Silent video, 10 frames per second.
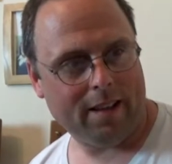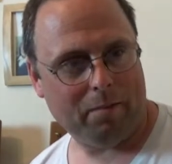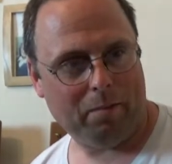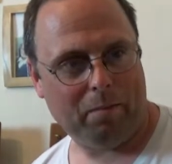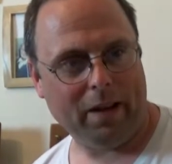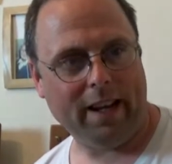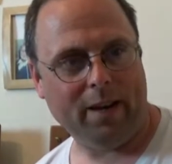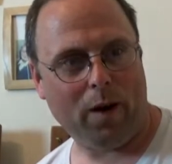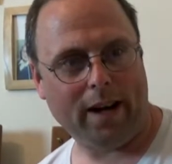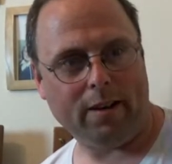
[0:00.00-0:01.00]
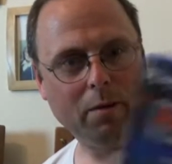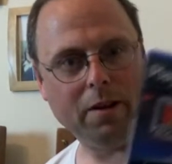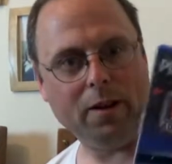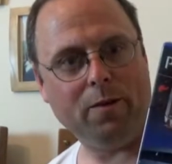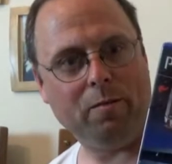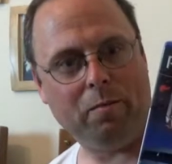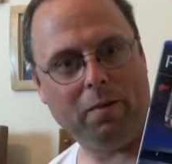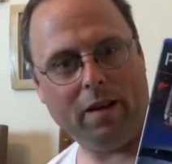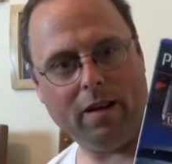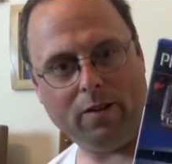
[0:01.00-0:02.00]
BYW,
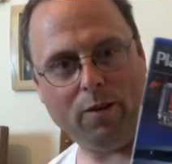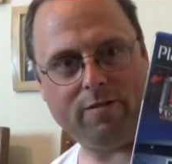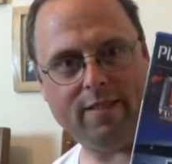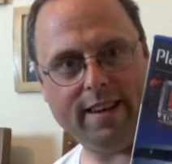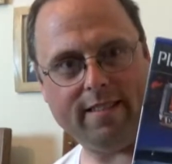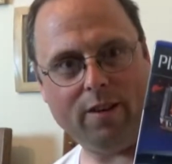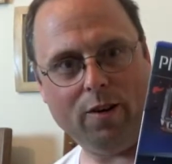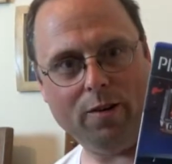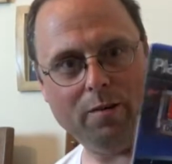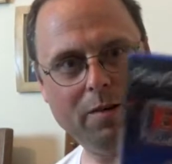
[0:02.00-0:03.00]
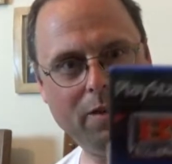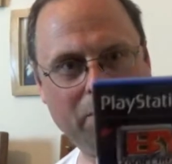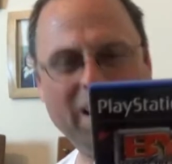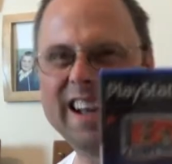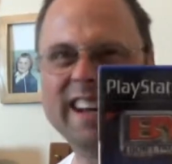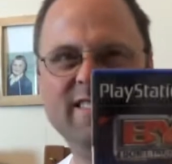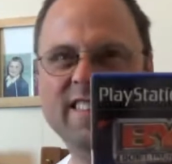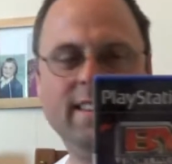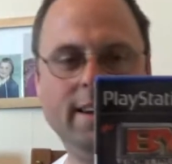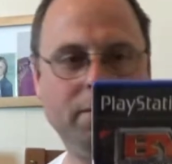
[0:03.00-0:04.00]
don't try this at home, or Backyard
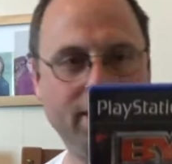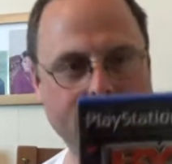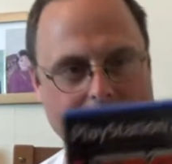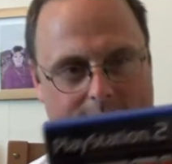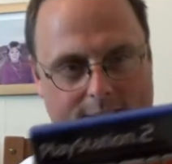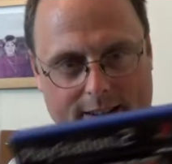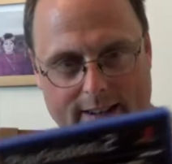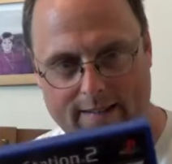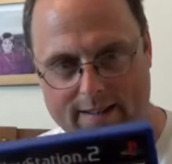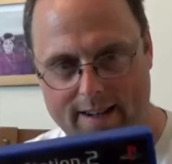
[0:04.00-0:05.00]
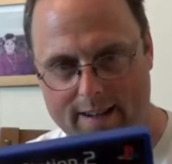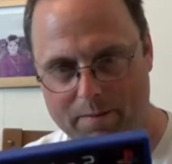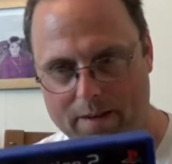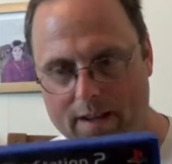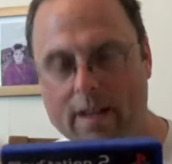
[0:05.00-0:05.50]
Wrestling, I'm guessing it's you